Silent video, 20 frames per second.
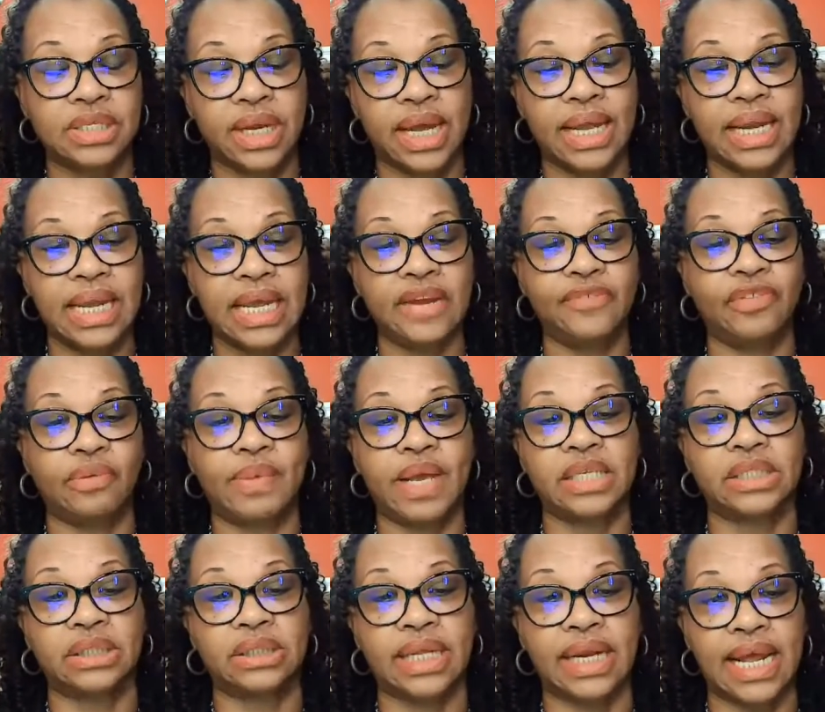So any
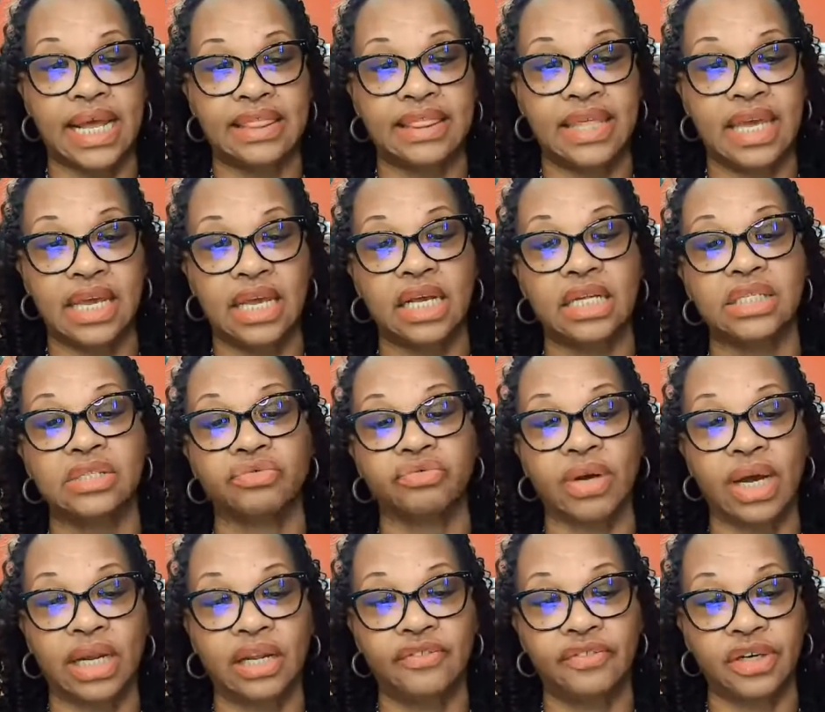information that I think is
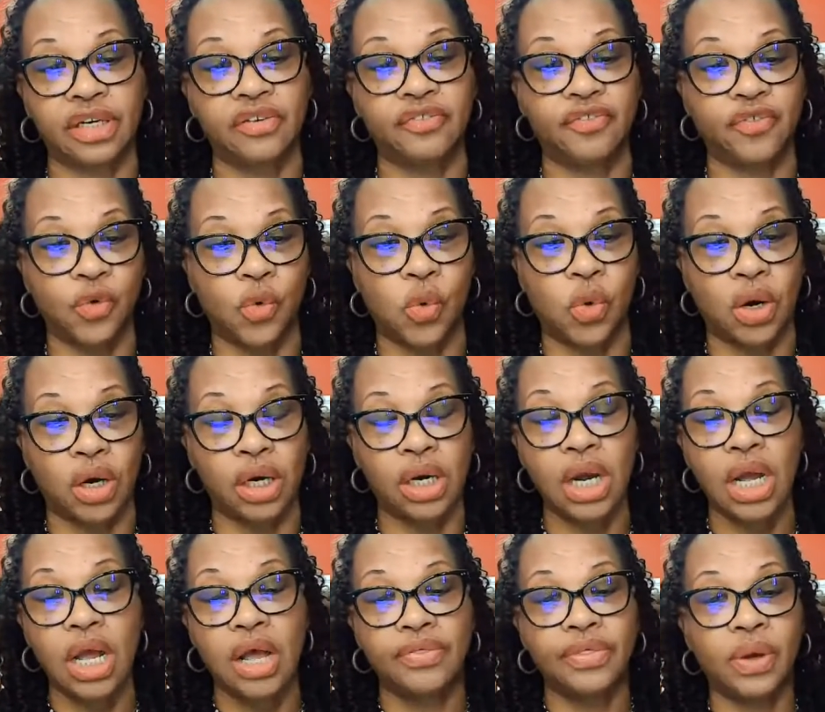relevant
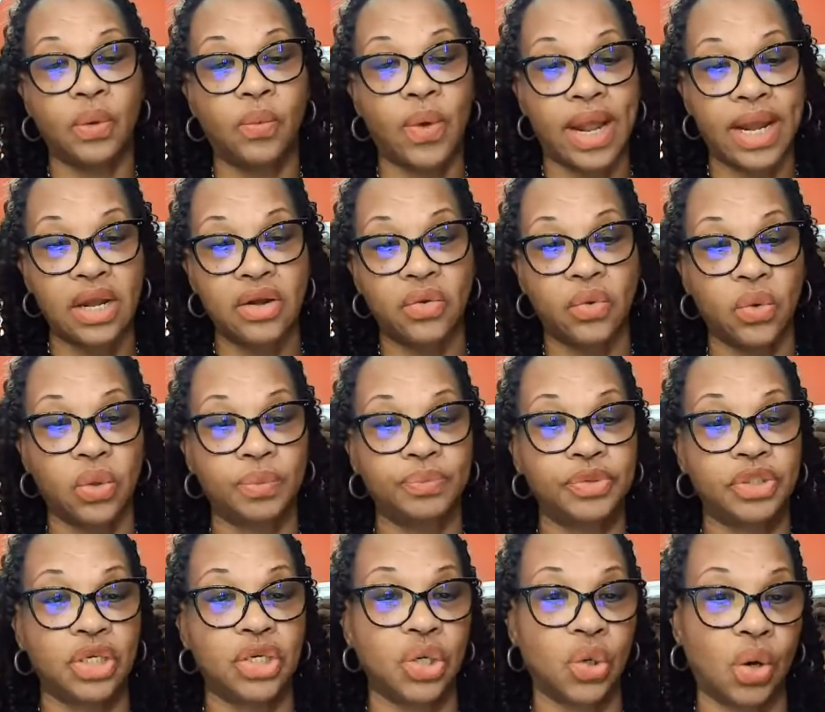for the wedding
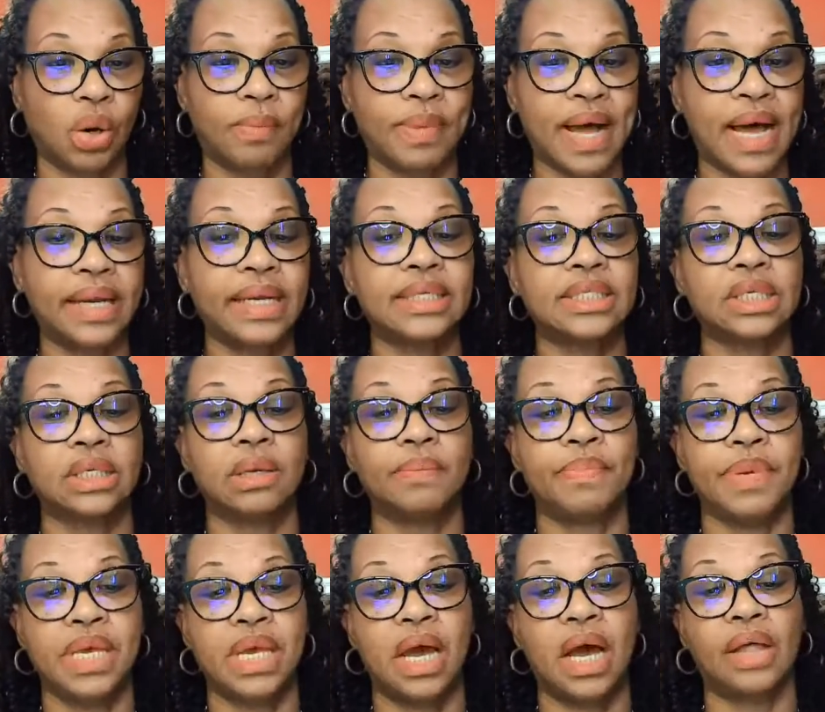group to know about is going to
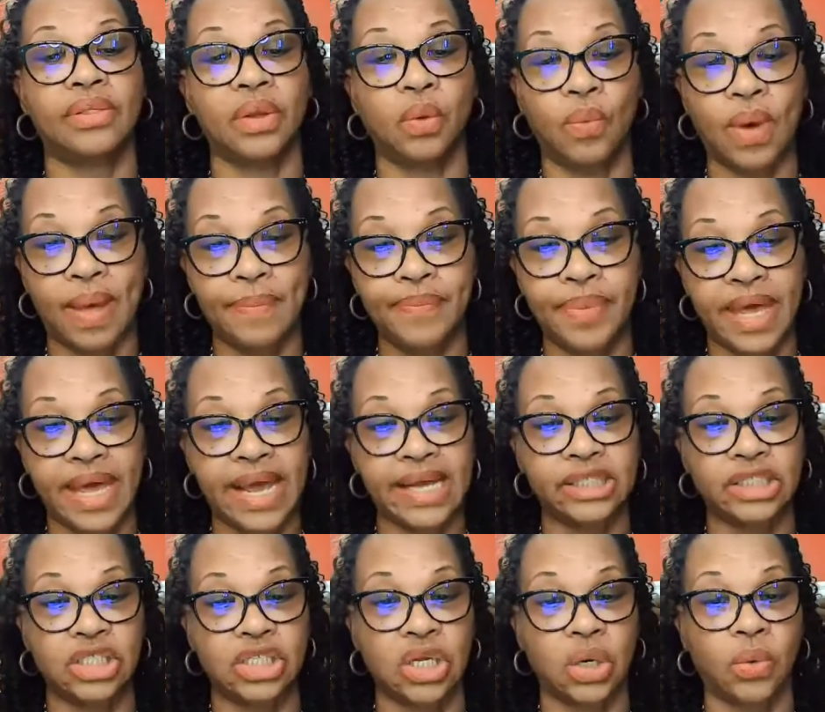be on the web
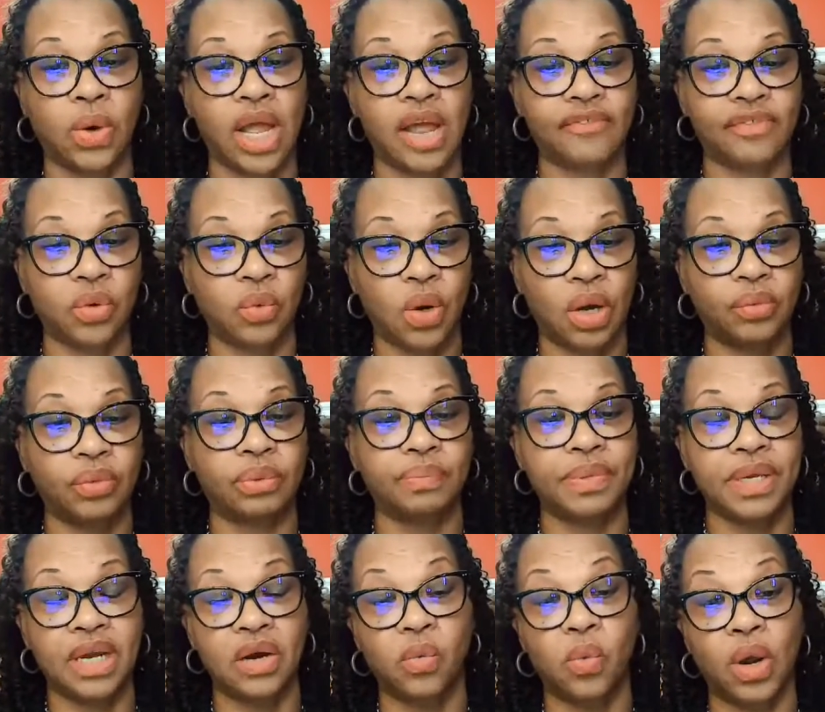page, so everyone will
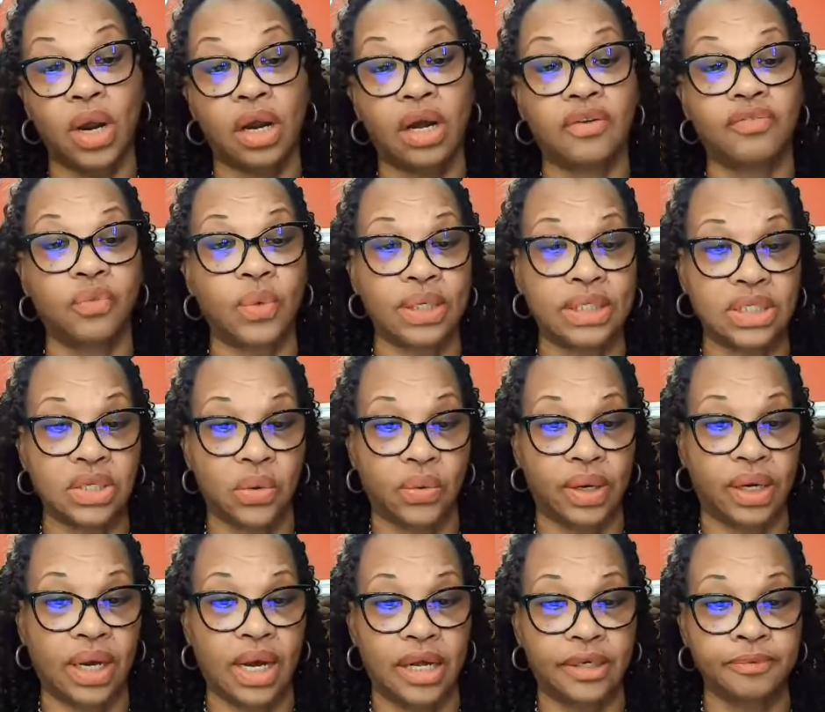be aware of what's
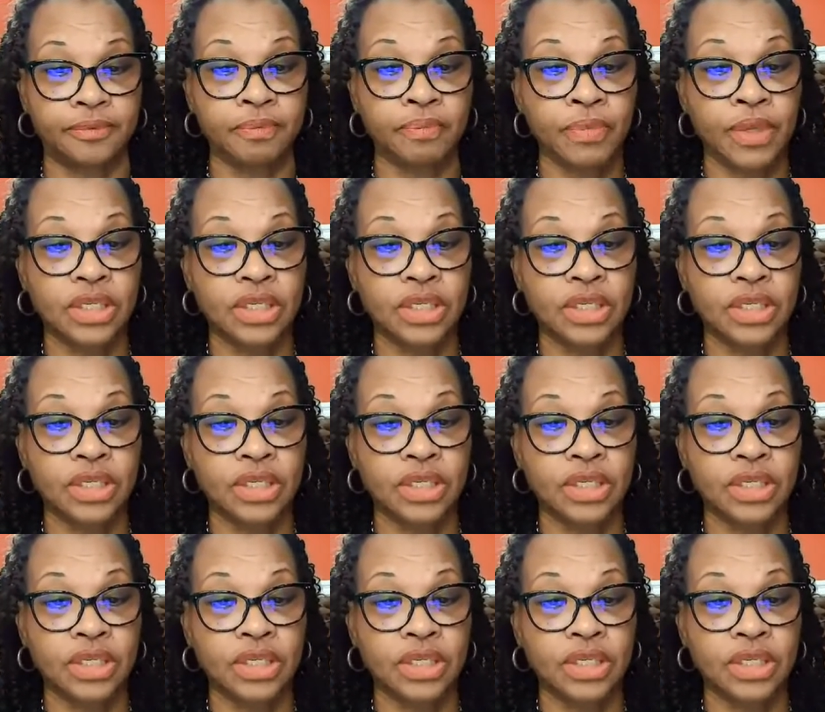going on.